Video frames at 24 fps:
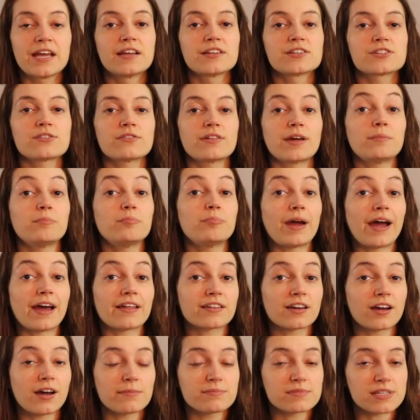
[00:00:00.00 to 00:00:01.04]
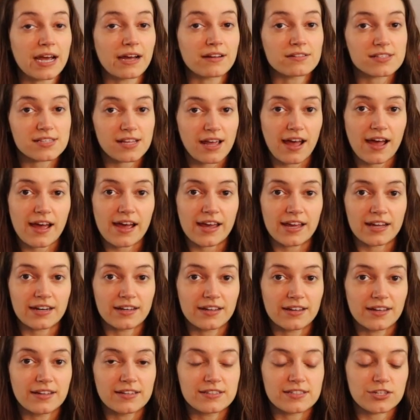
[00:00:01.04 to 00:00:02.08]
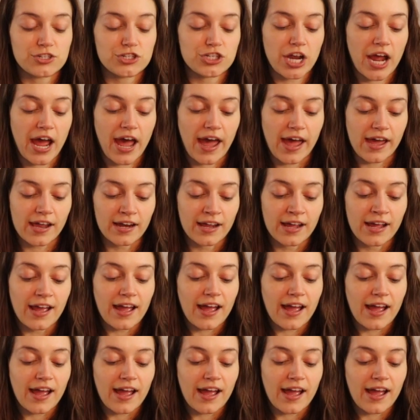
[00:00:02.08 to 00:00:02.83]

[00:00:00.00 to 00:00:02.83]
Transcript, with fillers: So then Beth comes outside to chat.